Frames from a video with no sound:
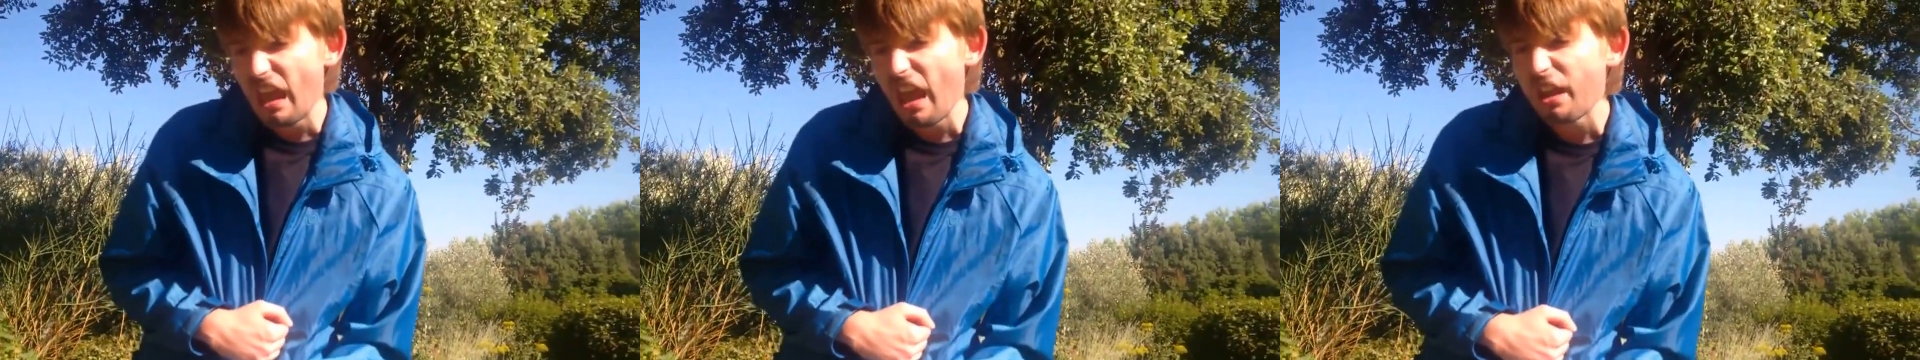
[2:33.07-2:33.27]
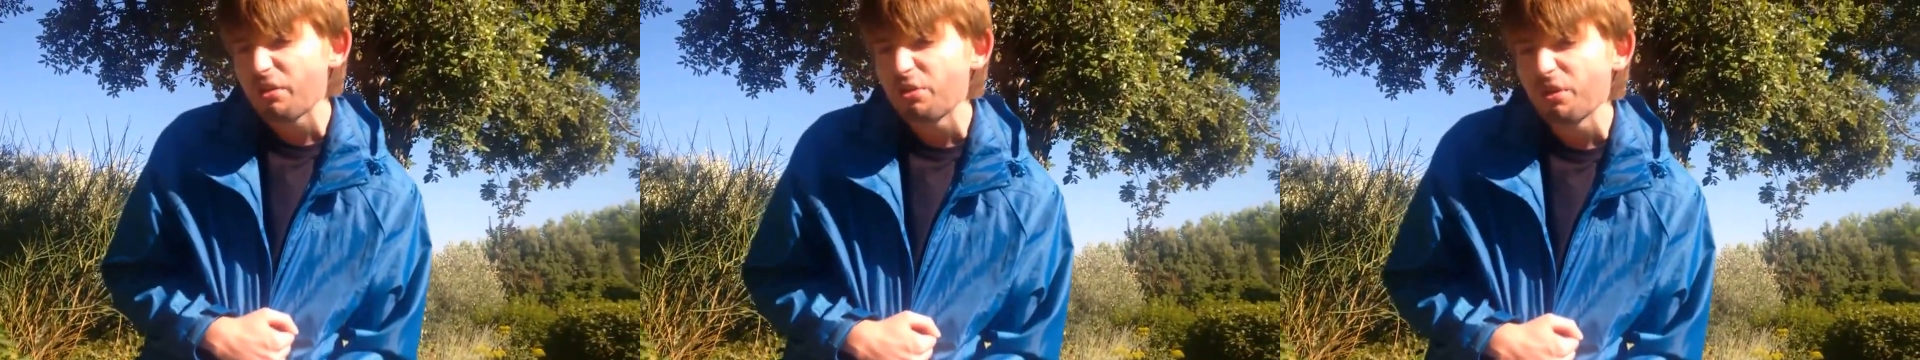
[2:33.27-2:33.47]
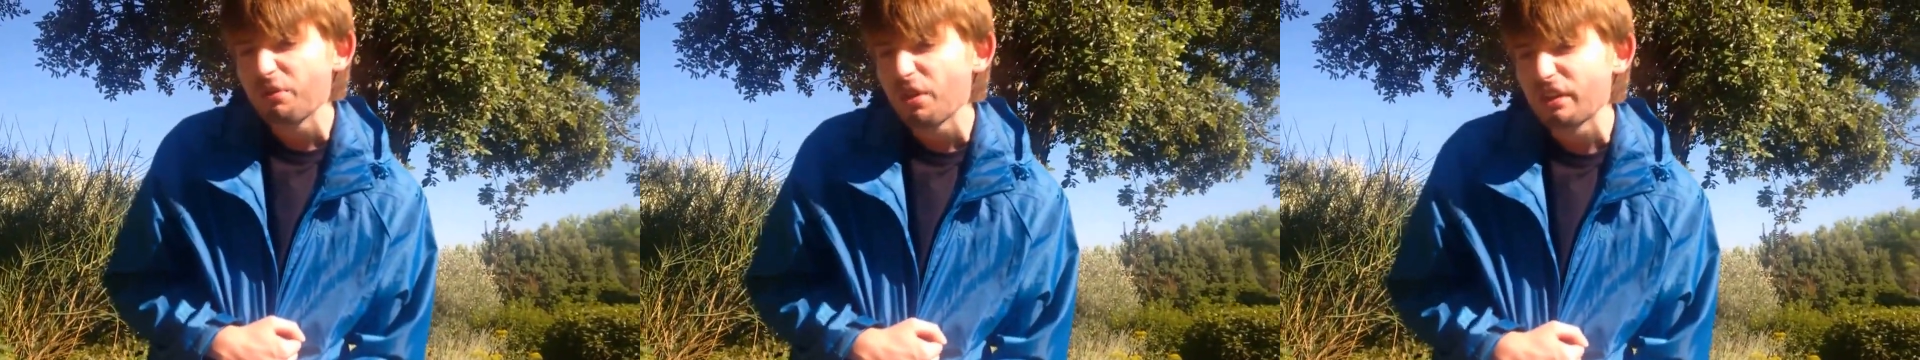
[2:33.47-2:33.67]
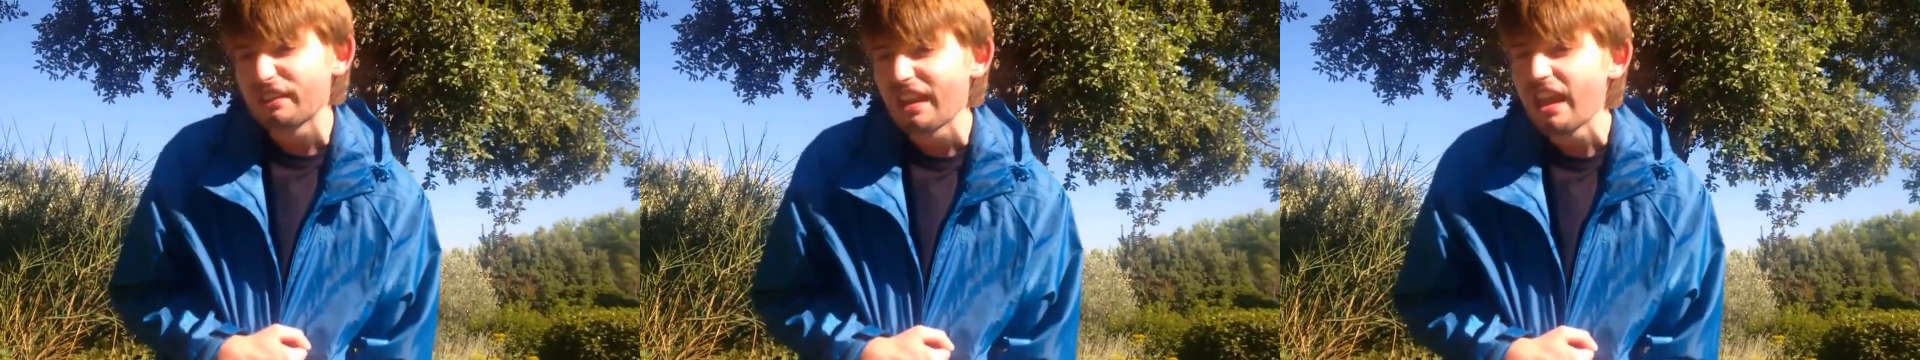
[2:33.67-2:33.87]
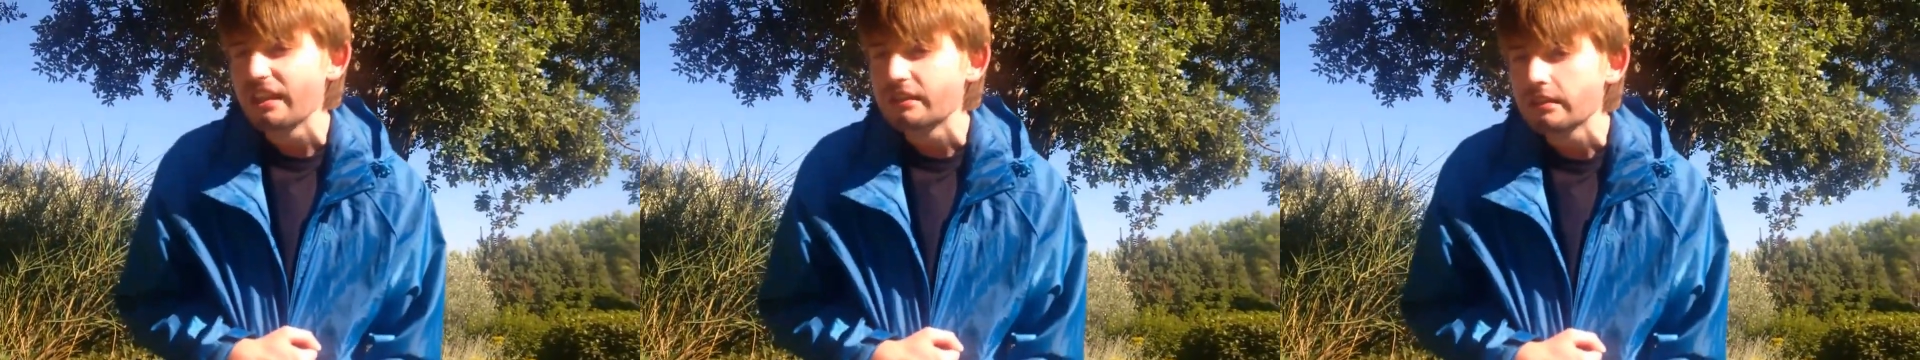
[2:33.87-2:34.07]

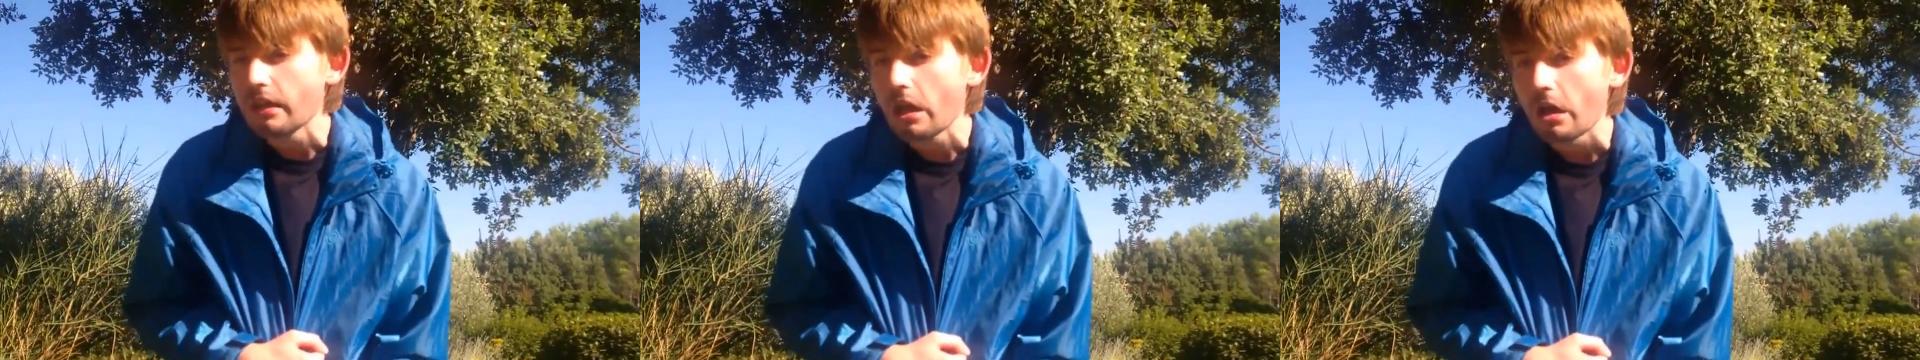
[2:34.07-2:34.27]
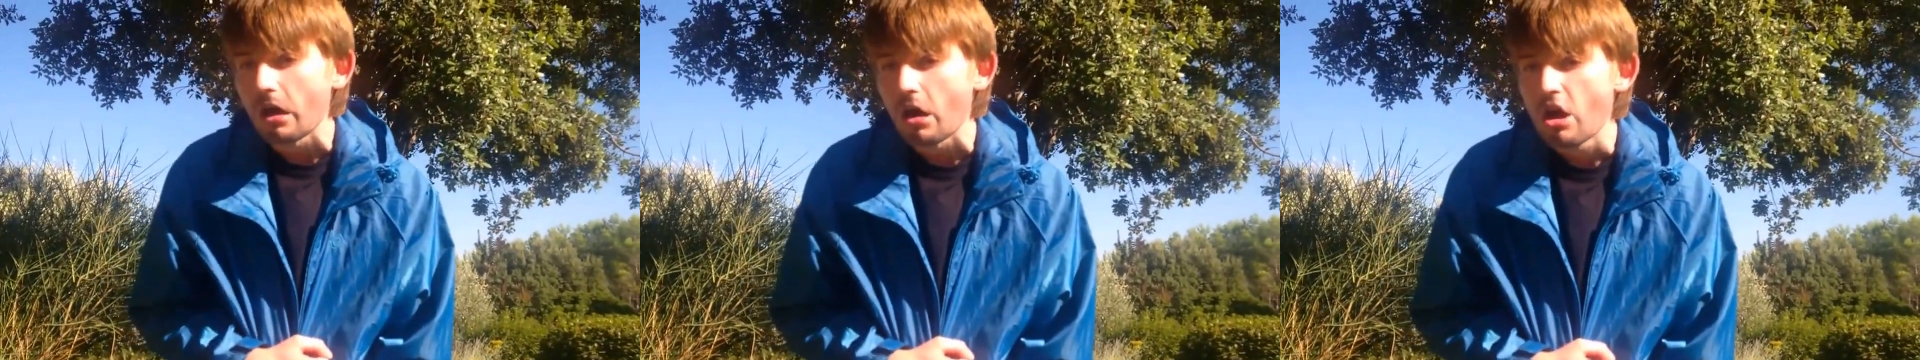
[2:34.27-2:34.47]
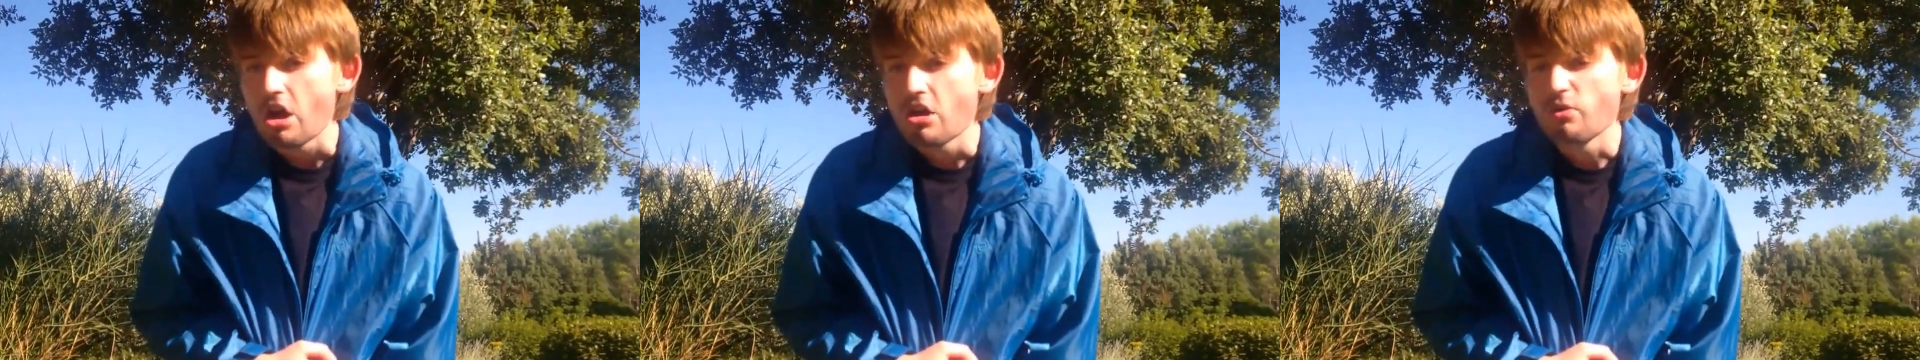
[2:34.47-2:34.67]
equivocator